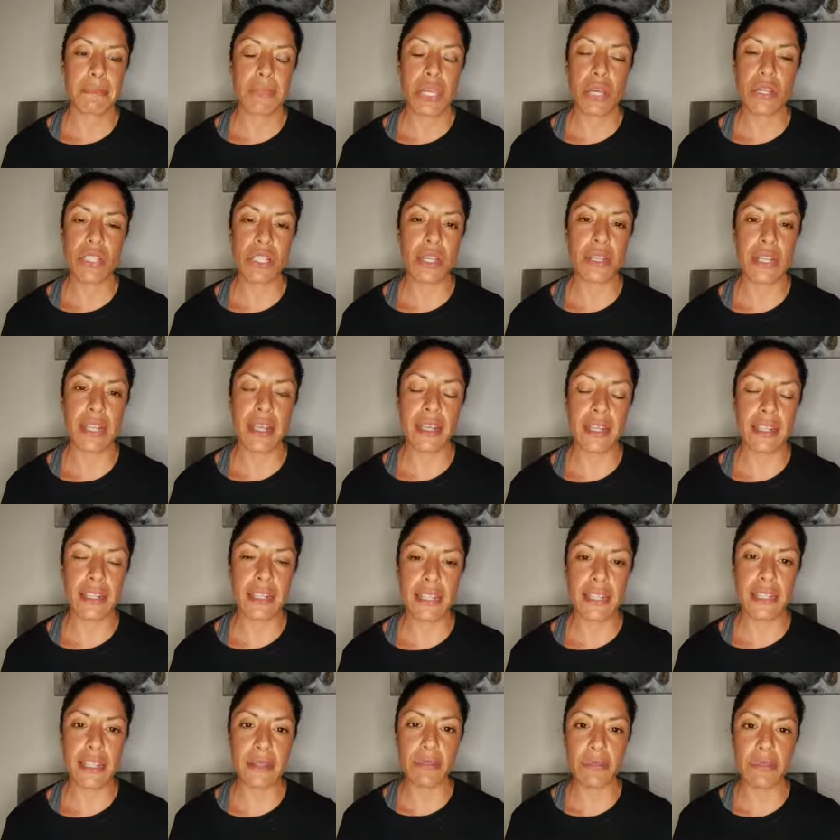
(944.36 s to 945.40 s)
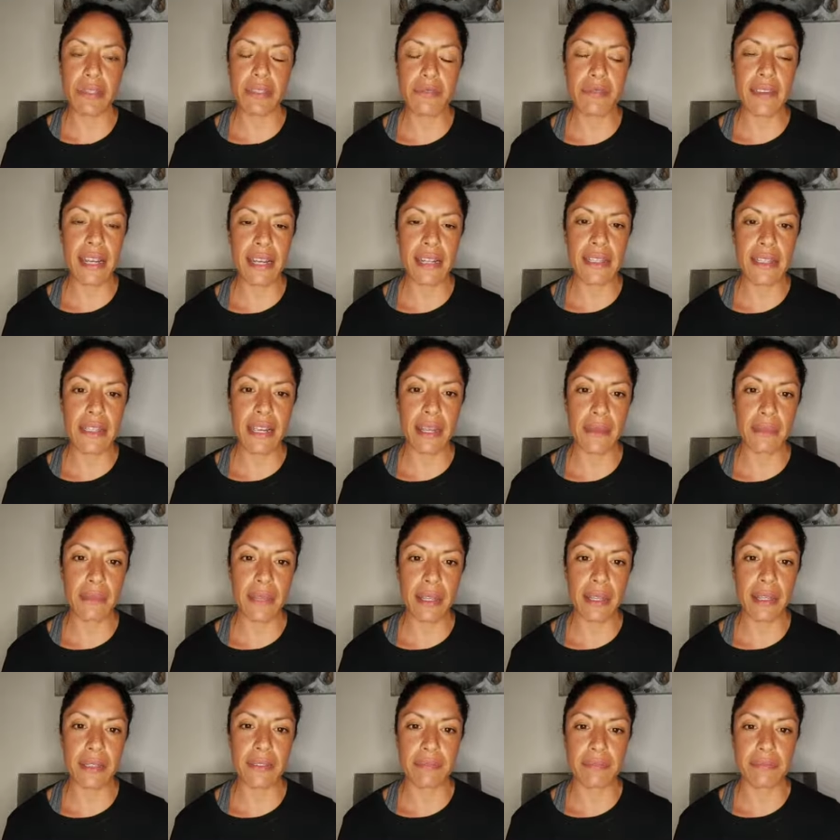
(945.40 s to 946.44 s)
I don't need anyone to validate
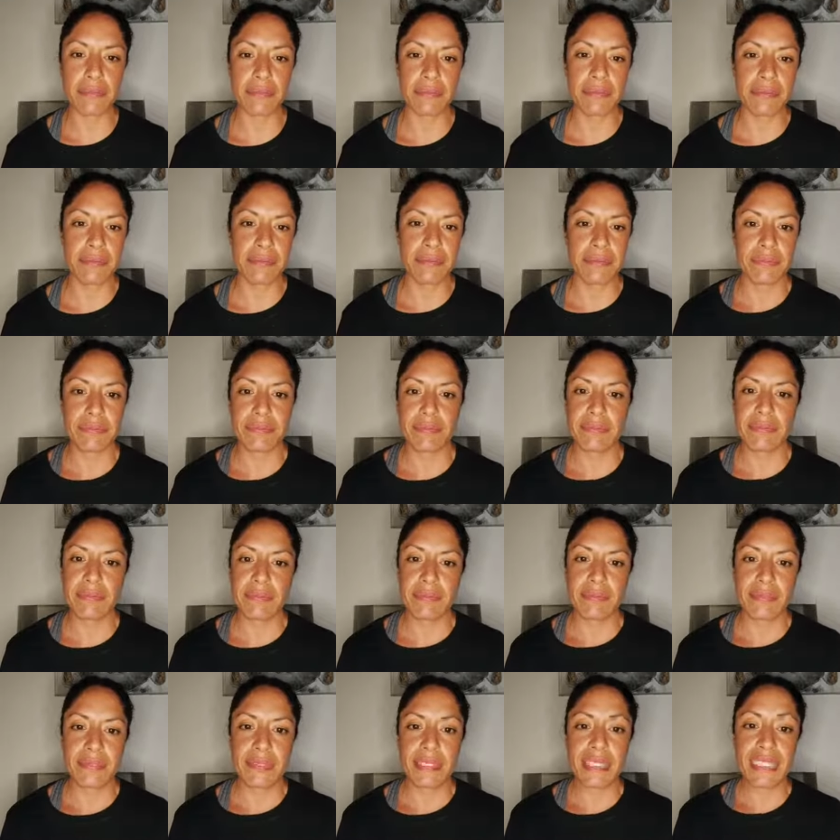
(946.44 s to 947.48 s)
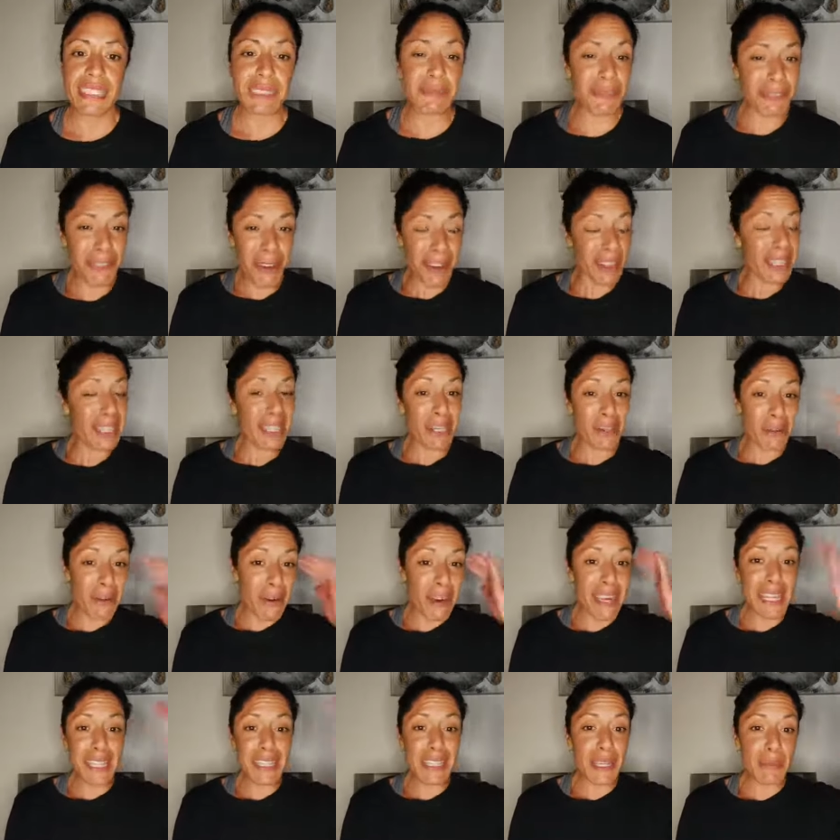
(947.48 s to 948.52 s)
me. It's fucking
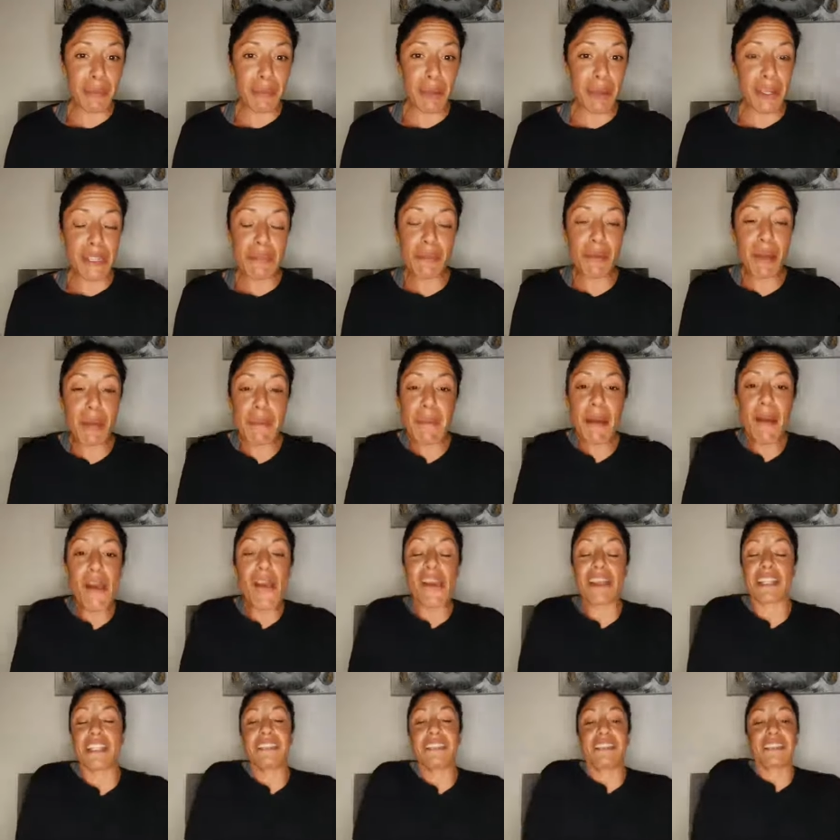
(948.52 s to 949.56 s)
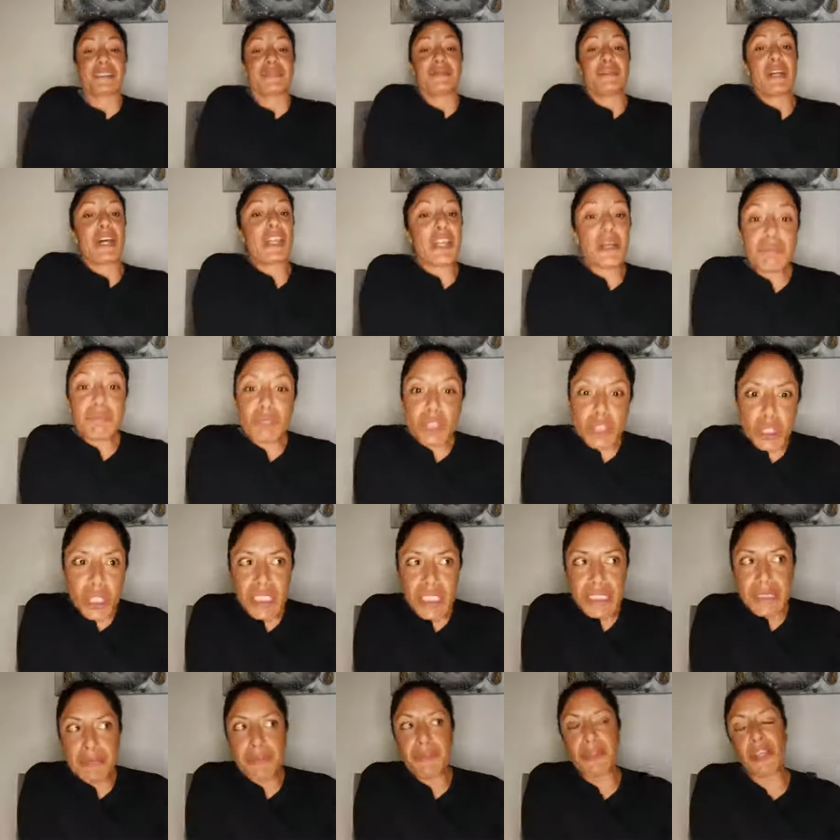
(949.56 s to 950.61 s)
crazy. It blows my mind. I'm
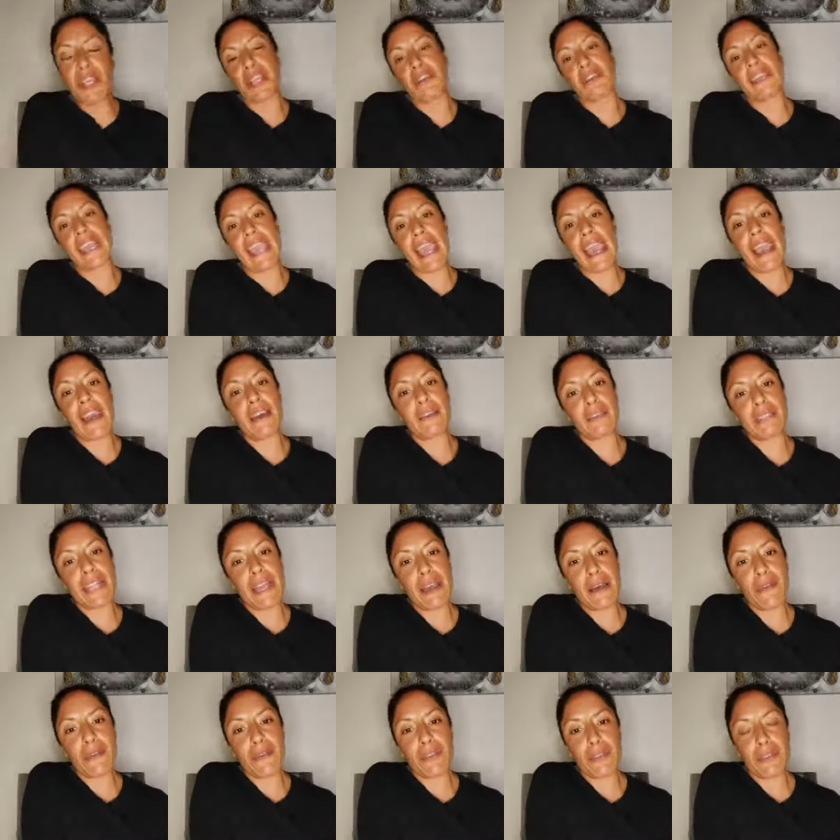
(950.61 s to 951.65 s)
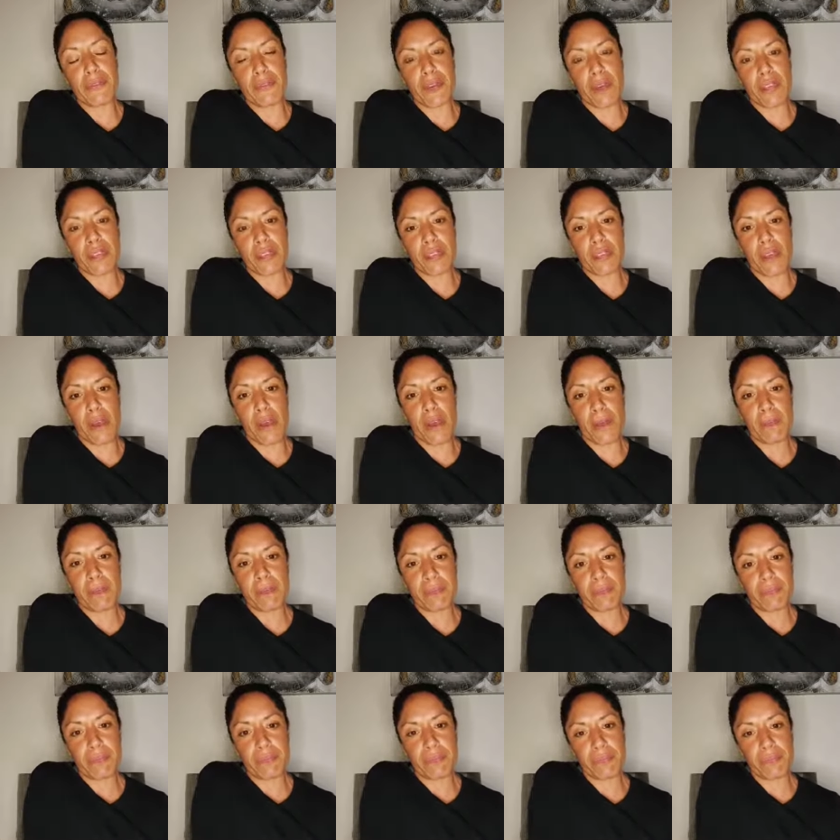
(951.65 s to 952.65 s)
just figuring it out now for the first time.